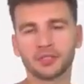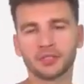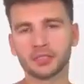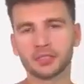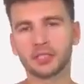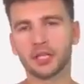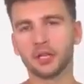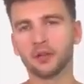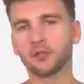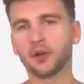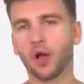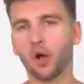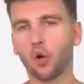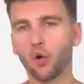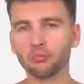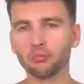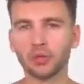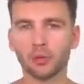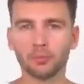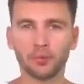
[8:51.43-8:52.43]
I've
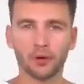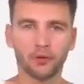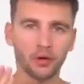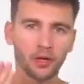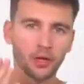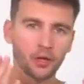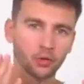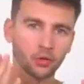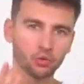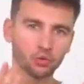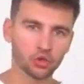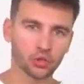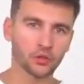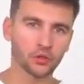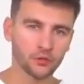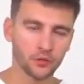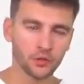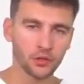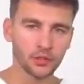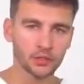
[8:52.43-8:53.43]
explained to you which
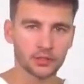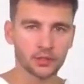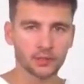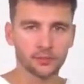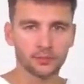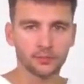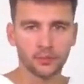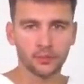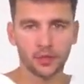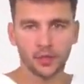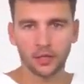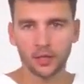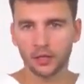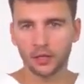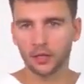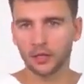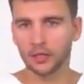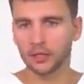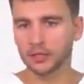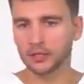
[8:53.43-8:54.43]
direction you need to move
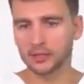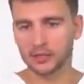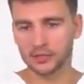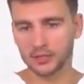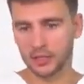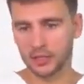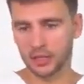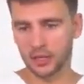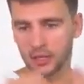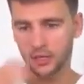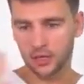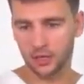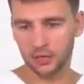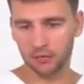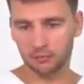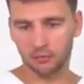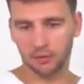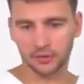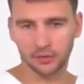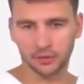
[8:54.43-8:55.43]
in. And in this
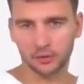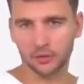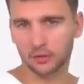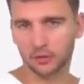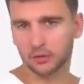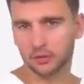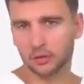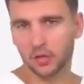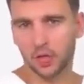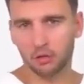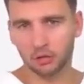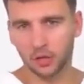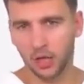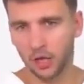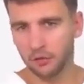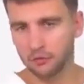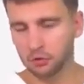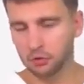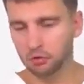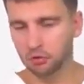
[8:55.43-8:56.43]
short video, I
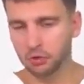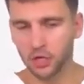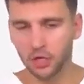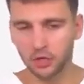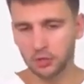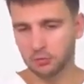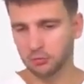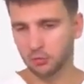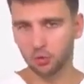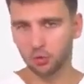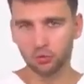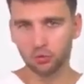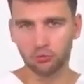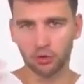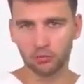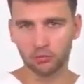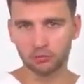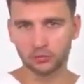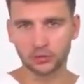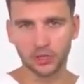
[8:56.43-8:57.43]
can't give you the entire
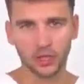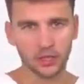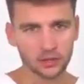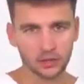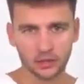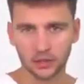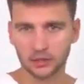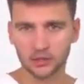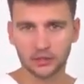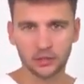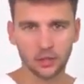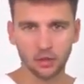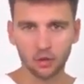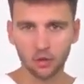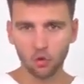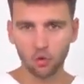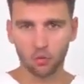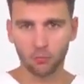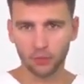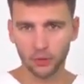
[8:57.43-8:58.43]
set of
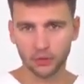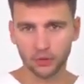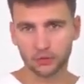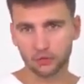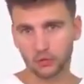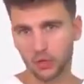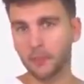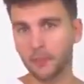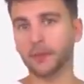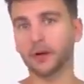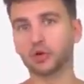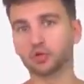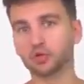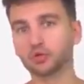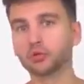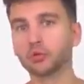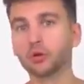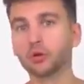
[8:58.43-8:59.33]
exercises, but I'll show